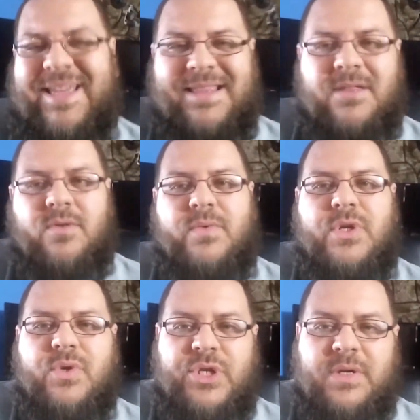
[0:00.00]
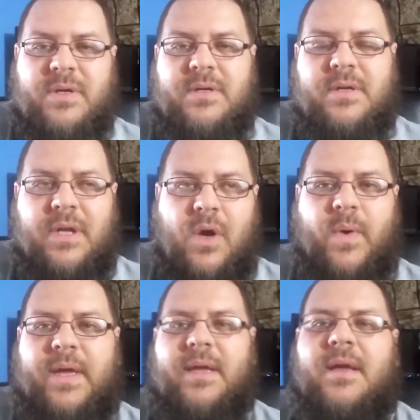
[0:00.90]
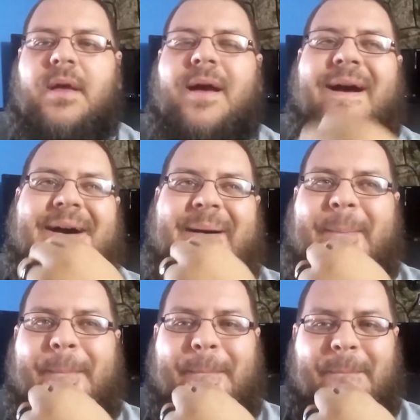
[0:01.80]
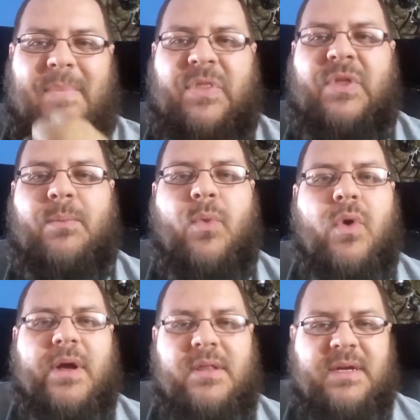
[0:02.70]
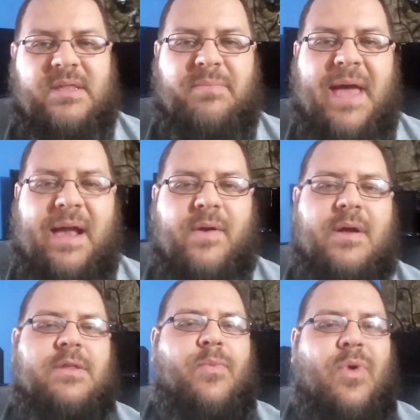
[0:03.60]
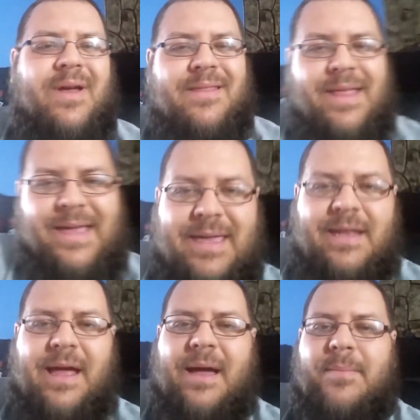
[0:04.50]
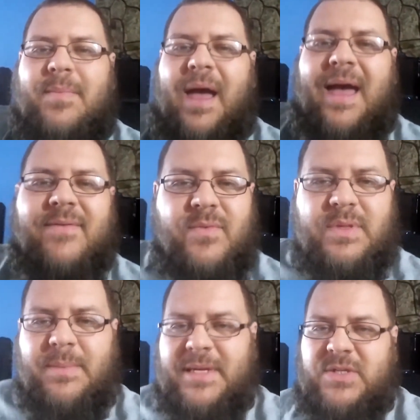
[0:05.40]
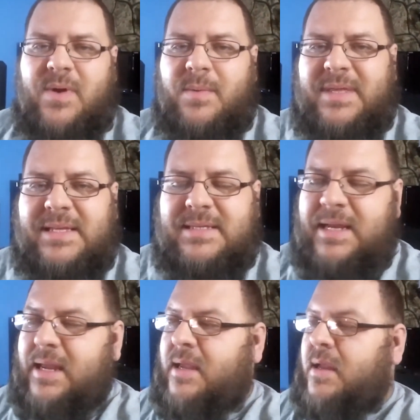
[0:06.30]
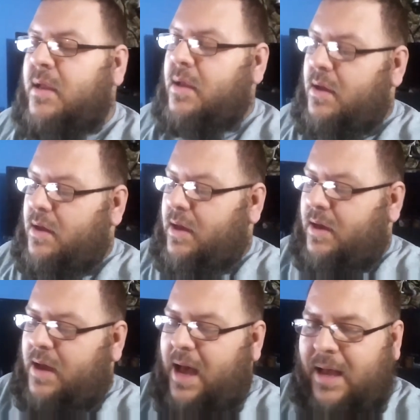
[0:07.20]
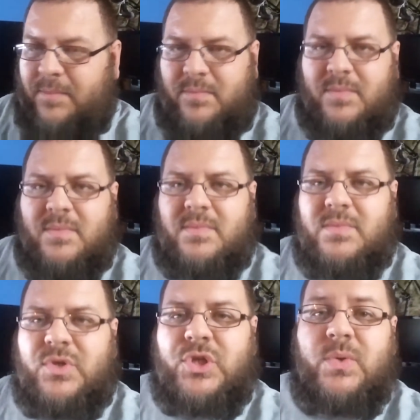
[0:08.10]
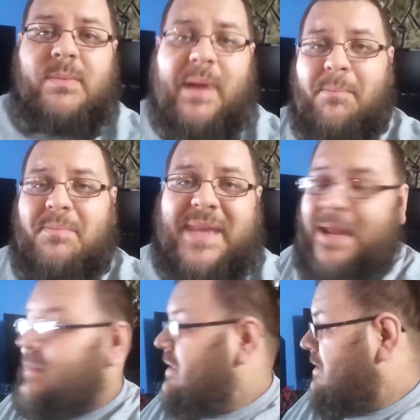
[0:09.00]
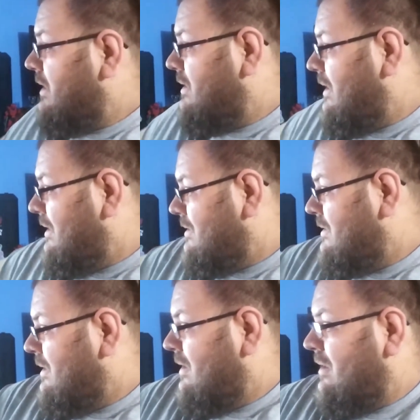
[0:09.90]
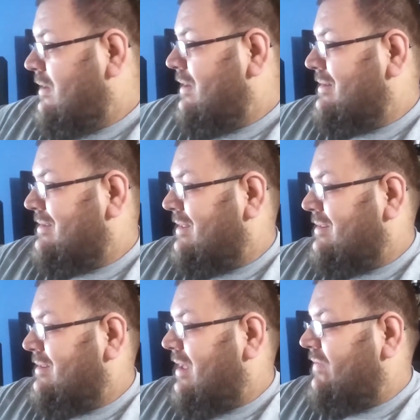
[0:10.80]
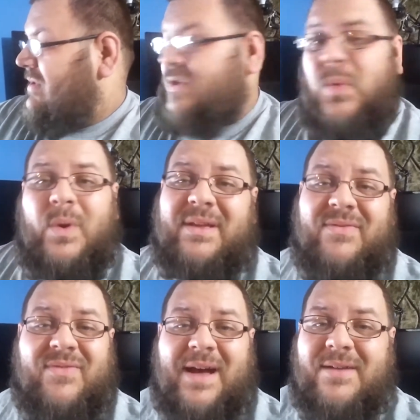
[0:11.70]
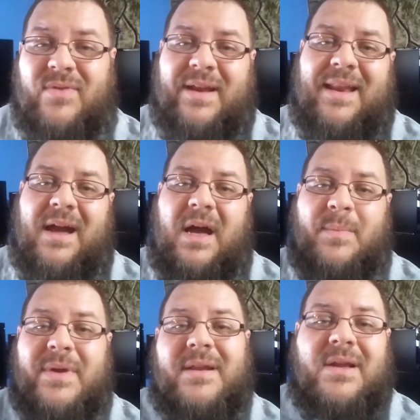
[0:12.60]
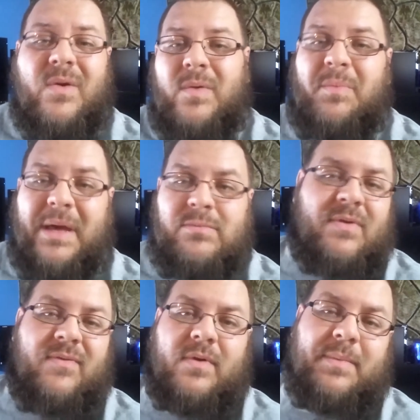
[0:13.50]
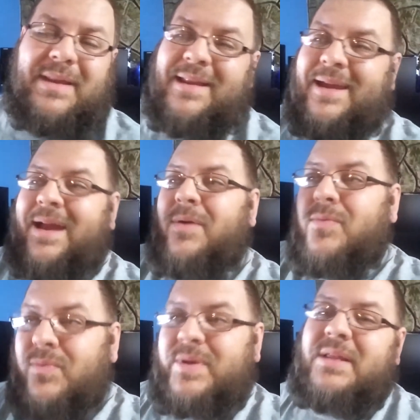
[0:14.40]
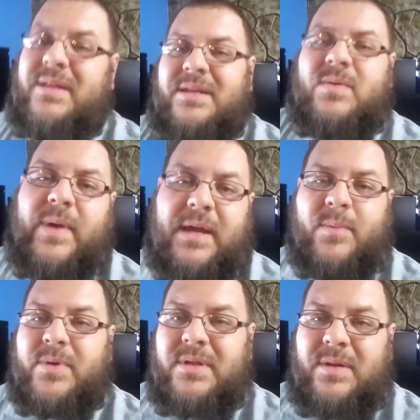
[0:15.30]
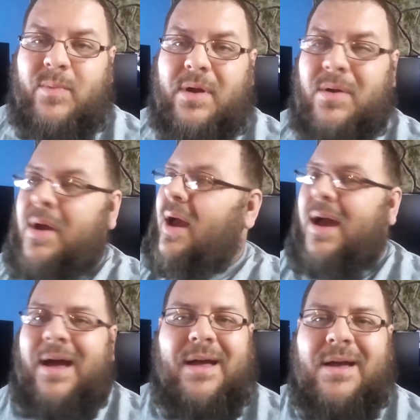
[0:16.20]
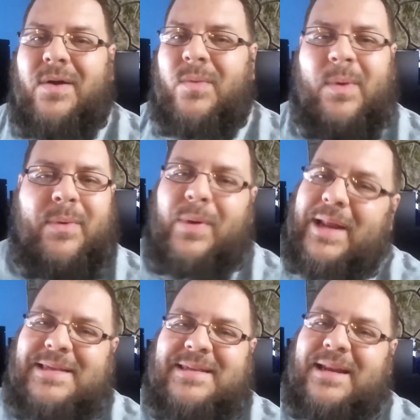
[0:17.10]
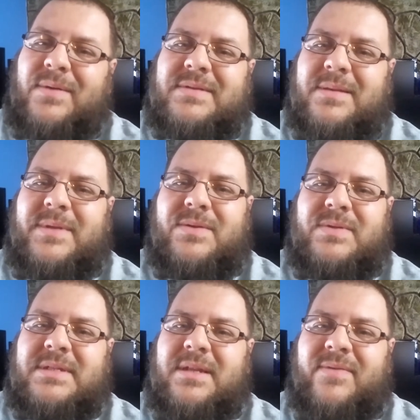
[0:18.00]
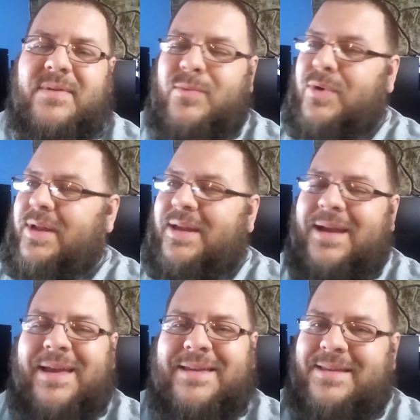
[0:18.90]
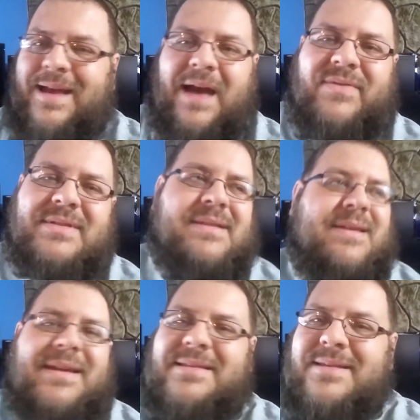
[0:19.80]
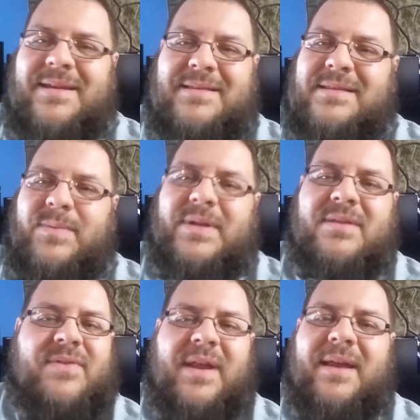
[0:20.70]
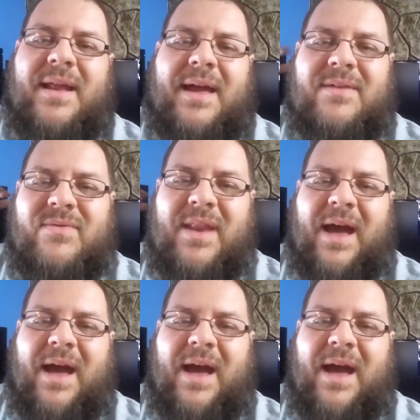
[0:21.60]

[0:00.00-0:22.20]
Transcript: So just trying to get the little minutia going. Um, the more I look at the background, the more I like it. I'm I haven't really messed around with that today. Uh, I'm doing my damnedest. It, it is it is 11:25 right now. I'm gonna go to bed before midnight. I really need to wake up early tomorrow. Remember when I said I was gonna be doing this stuff in the morning? I, obviously, it's it's the middle of the night.